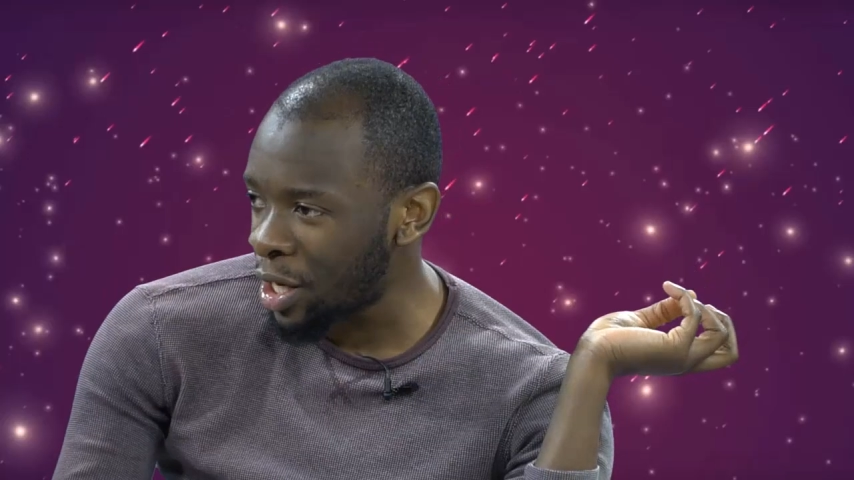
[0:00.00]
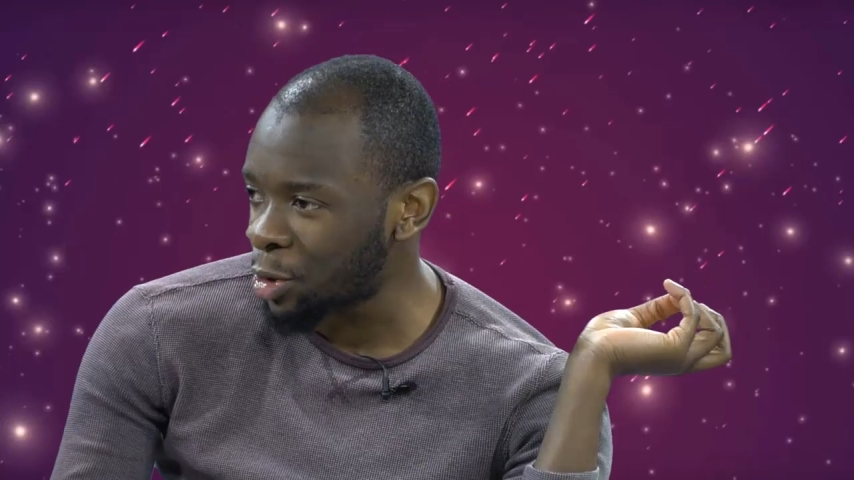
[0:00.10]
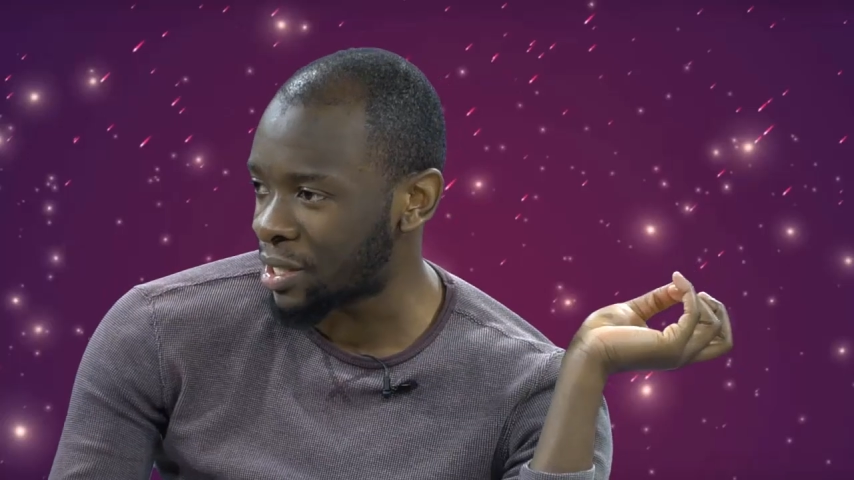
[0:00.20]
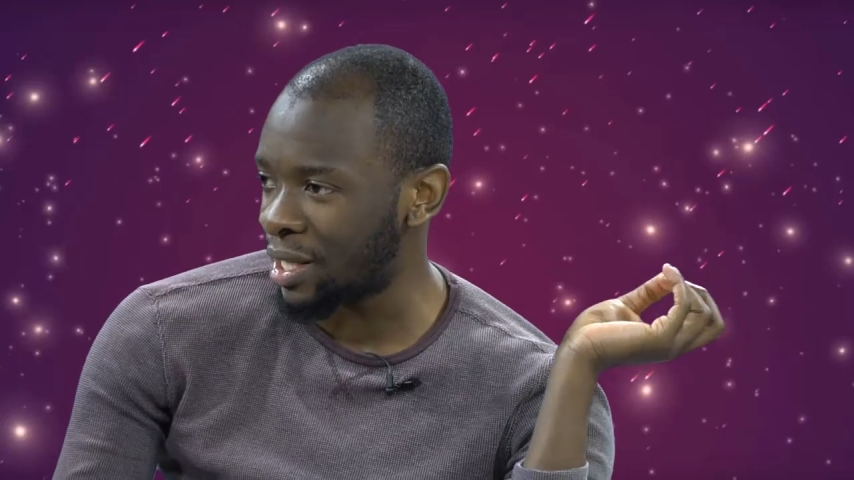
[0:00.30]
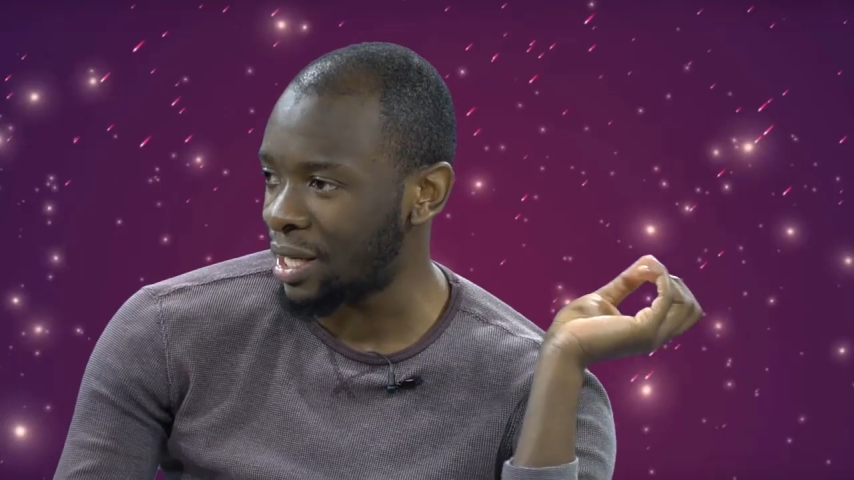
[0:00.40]

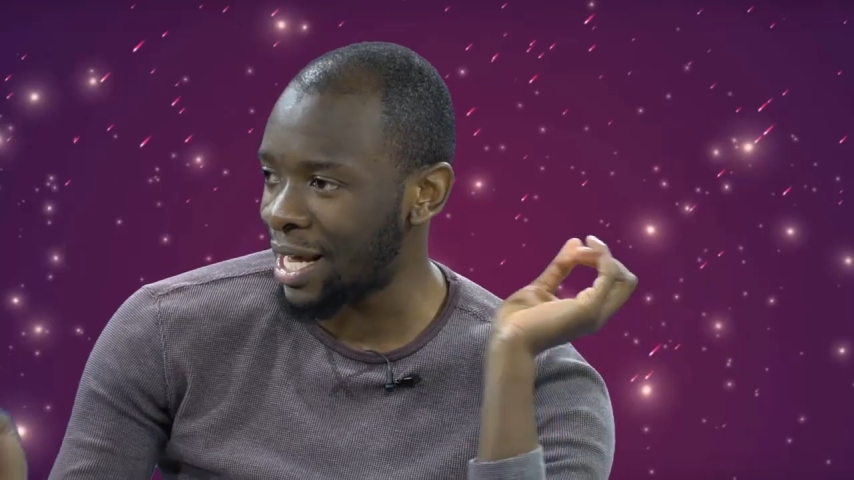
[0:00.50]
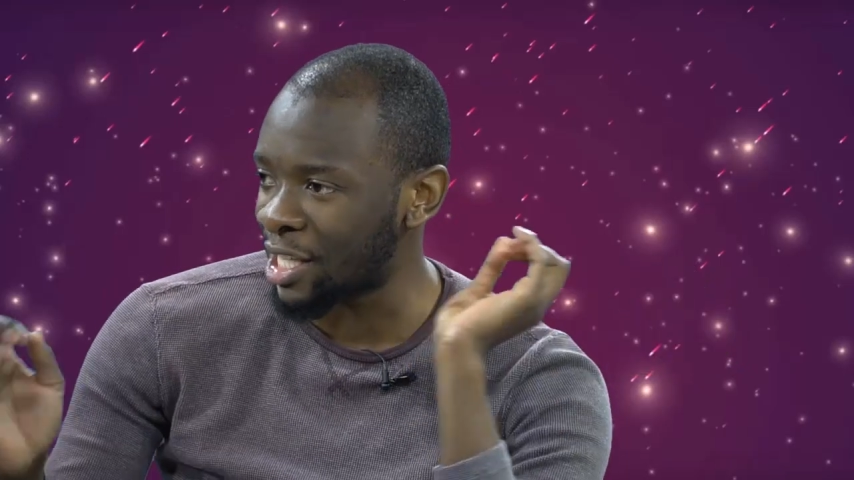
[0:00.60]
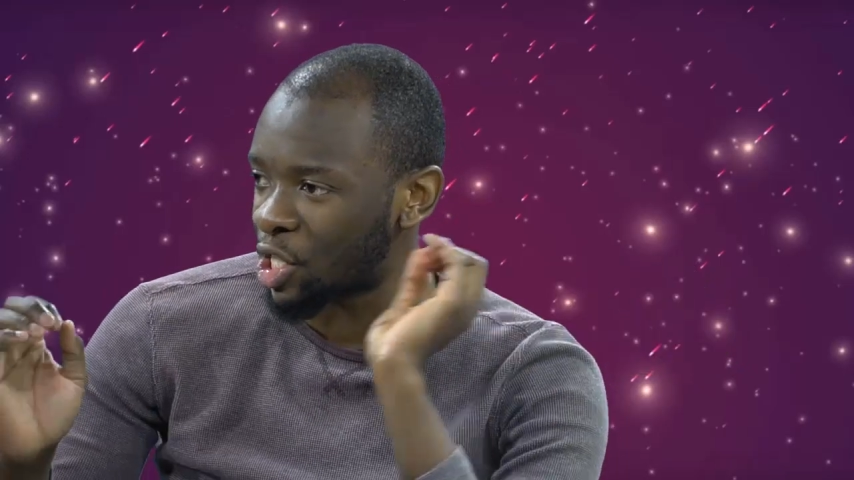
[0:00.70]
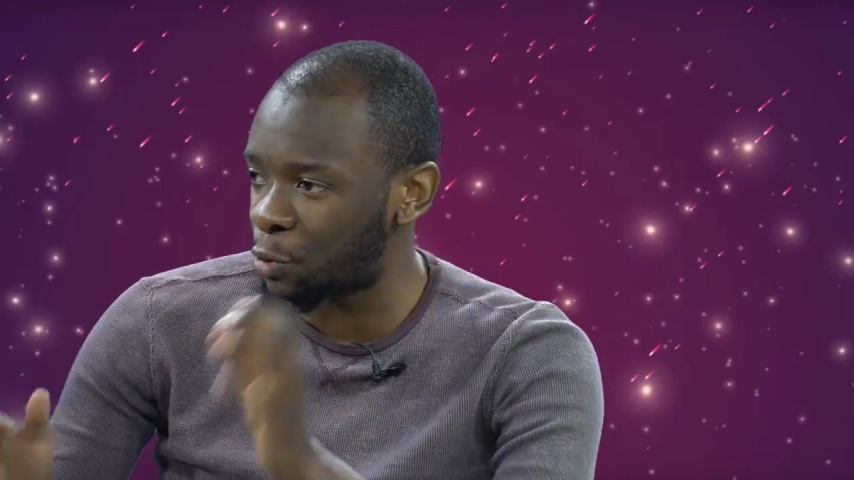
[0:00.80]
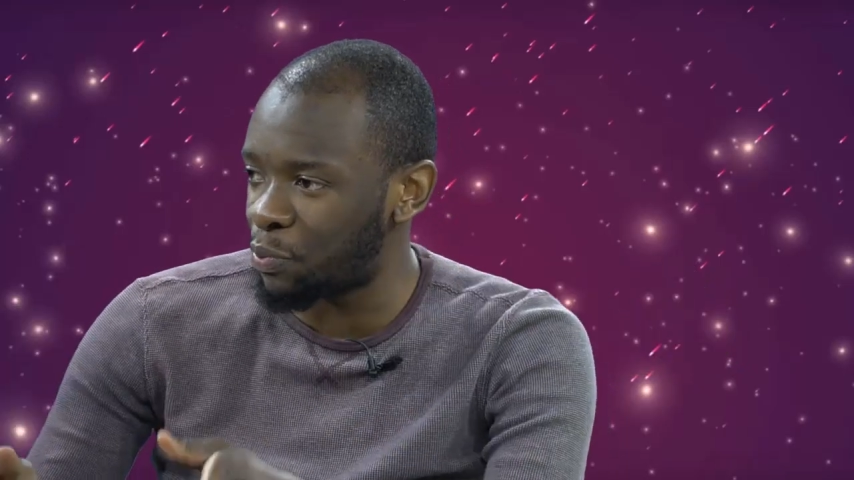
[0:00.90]
else can
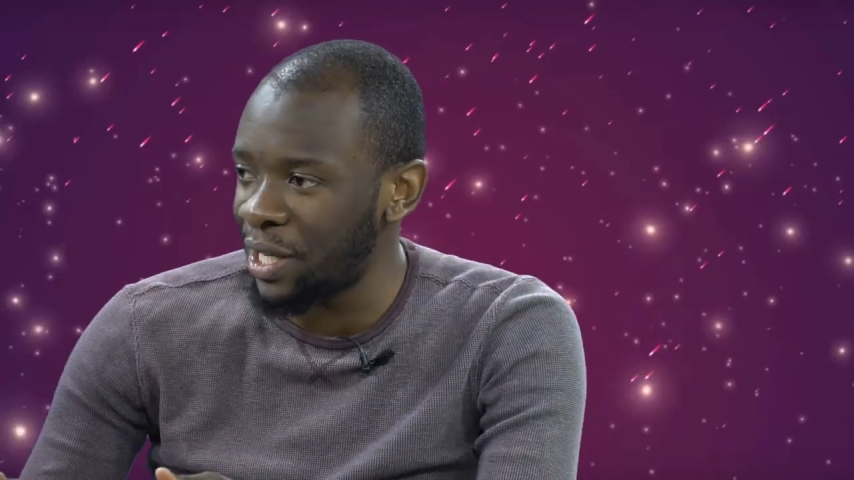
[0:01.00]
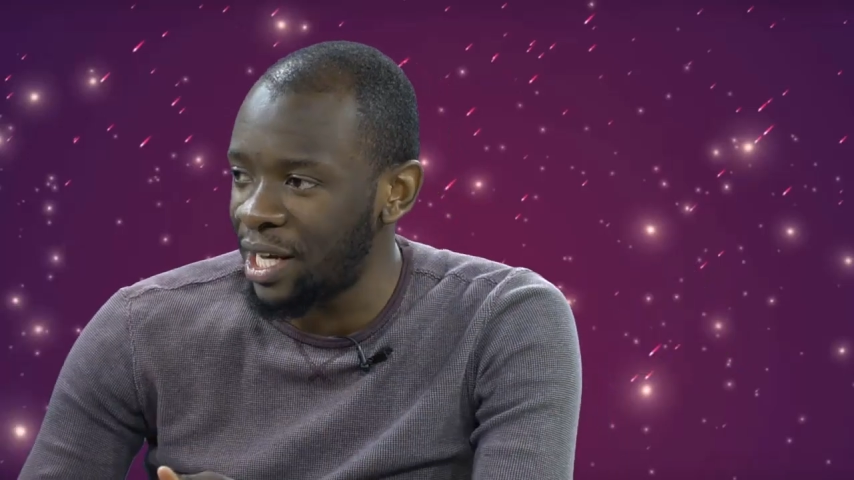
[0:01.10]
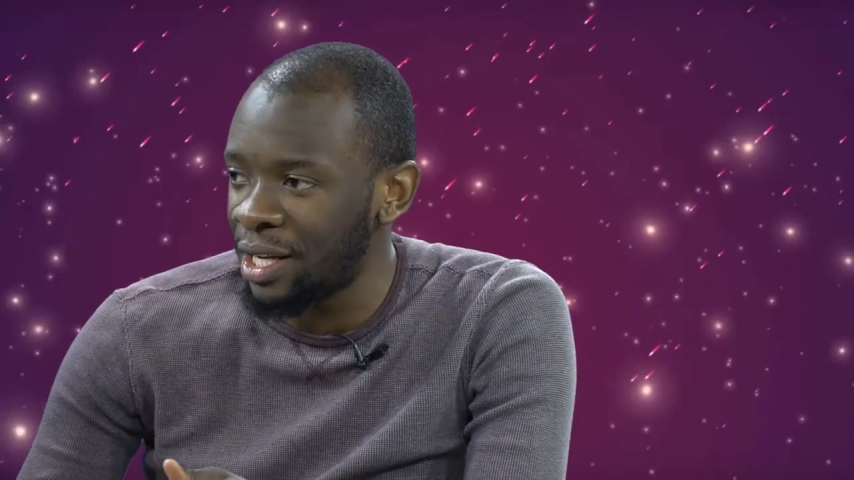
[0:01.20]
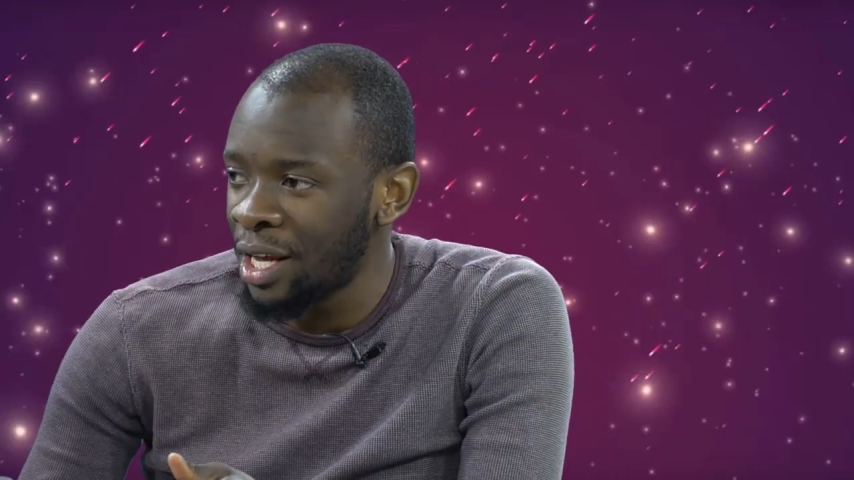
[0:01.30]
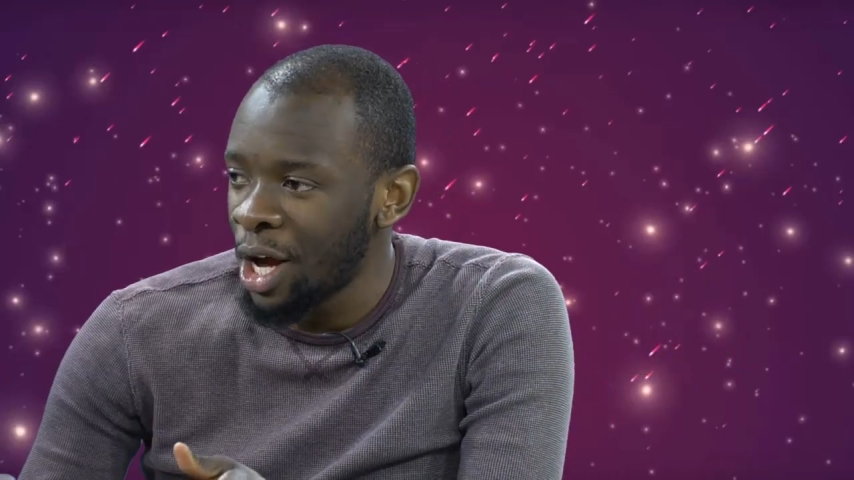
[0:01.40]

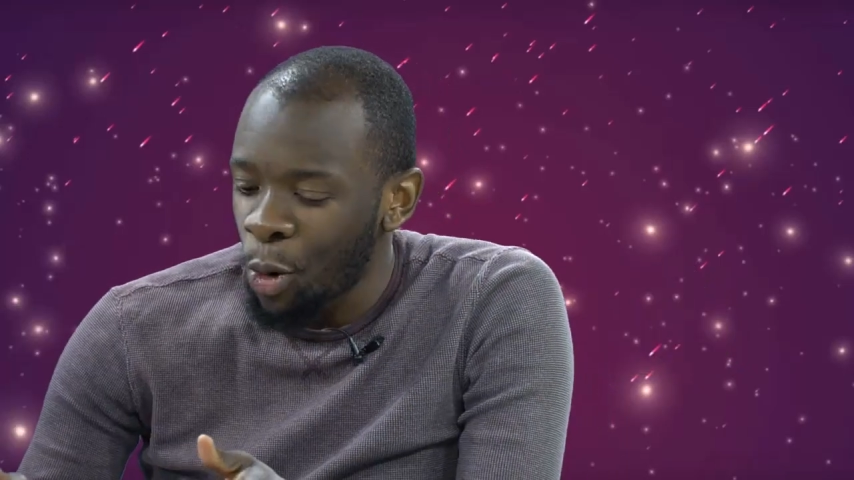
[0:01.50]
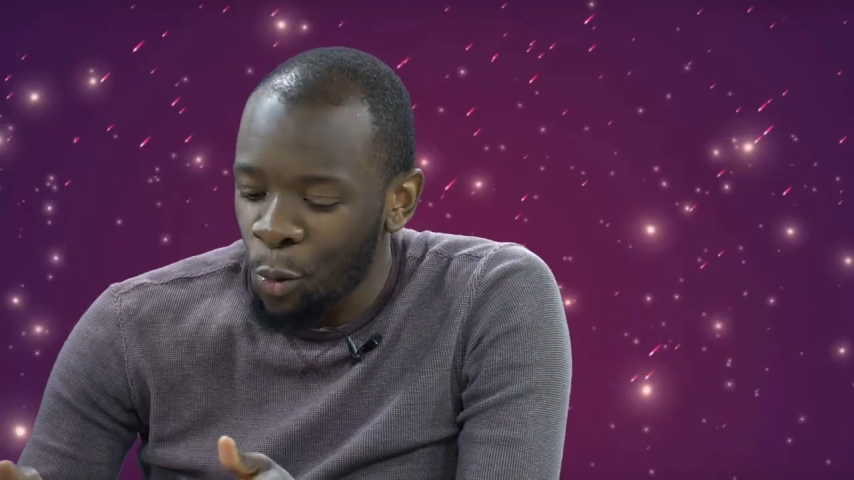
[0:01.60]
explain